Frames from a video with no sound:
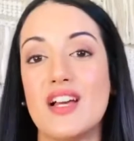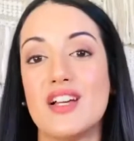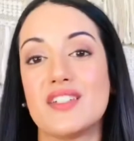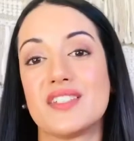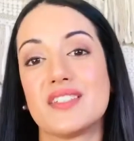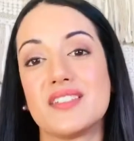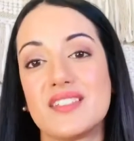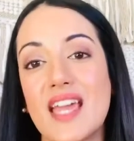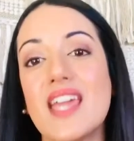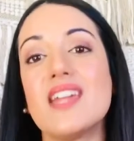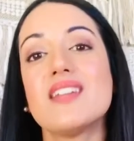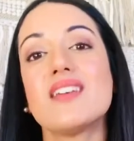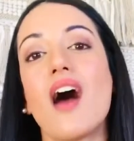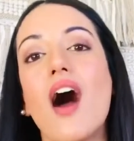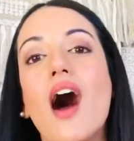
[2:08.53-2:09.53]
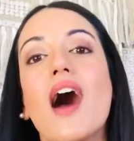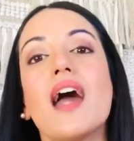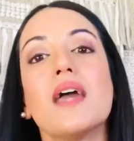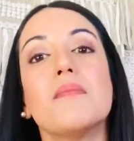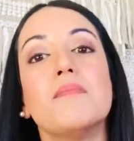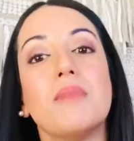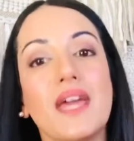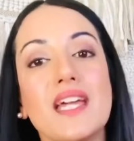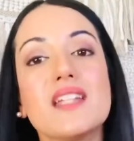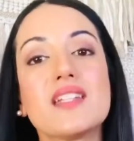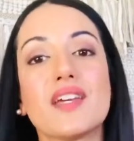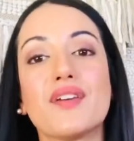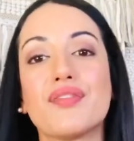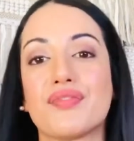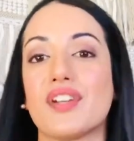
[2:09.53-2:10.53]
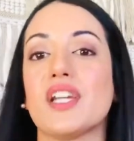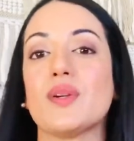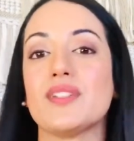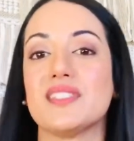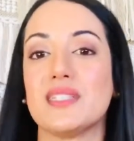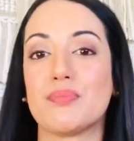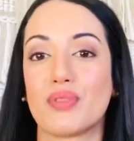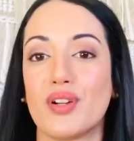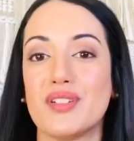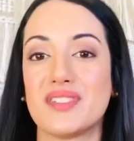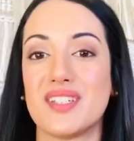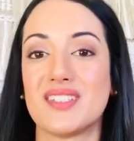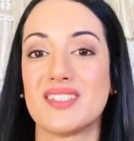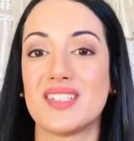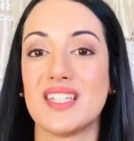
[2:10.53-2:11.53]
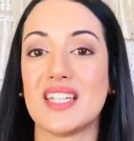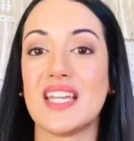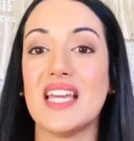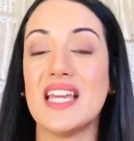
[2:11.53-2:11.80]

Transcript: Sustained high beta frequency processing